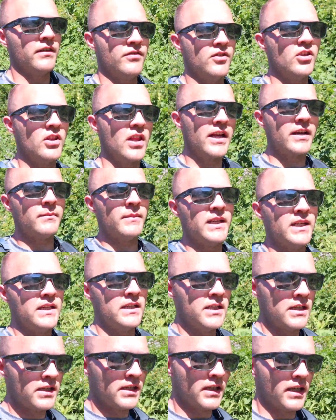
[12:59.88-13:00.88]
If you're like
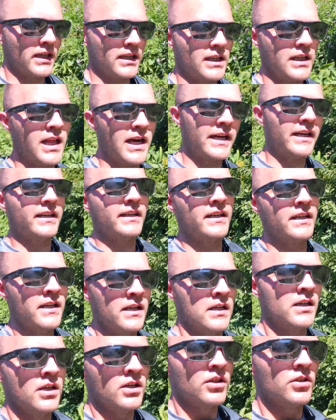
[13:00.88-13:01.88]
me and like
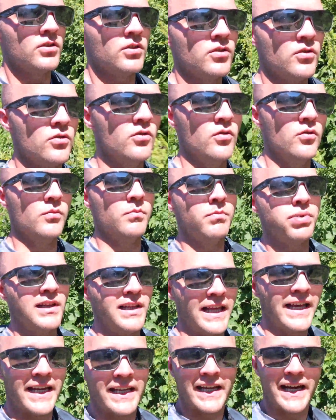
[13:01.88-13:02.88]
to
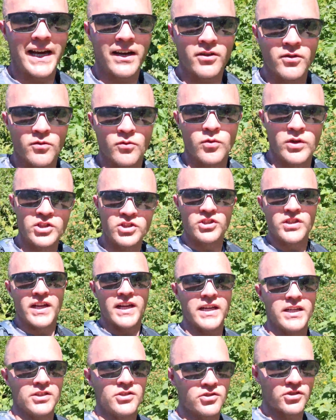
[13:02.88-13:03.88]
plan out which
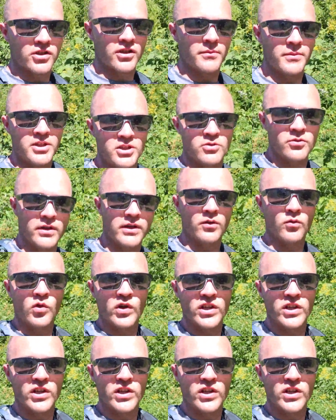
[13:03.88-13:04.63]
days you're gonna be doing